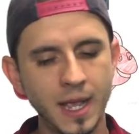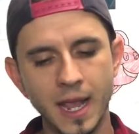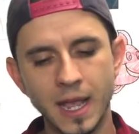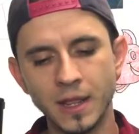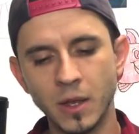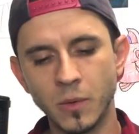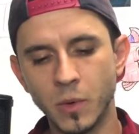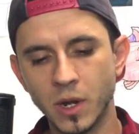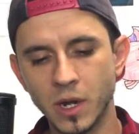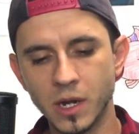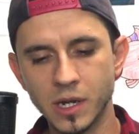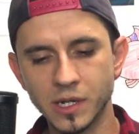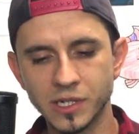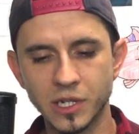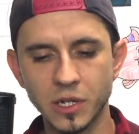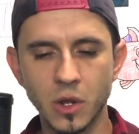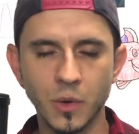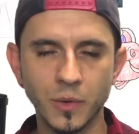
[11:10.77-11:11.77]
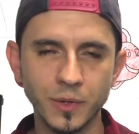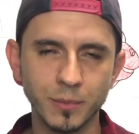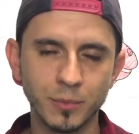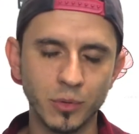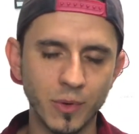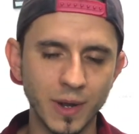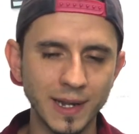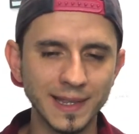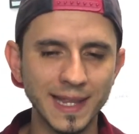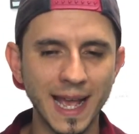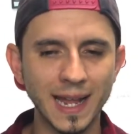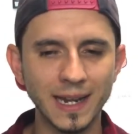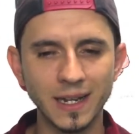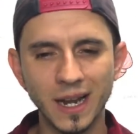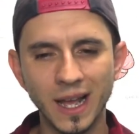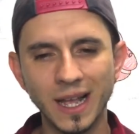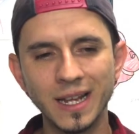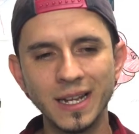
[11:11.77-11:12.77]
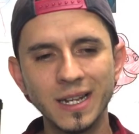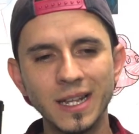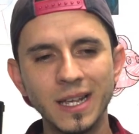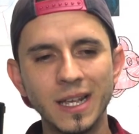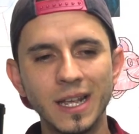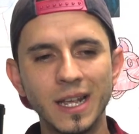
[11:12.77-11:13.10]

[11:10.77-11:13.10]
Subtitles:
And they wanted us to go in the parade that night,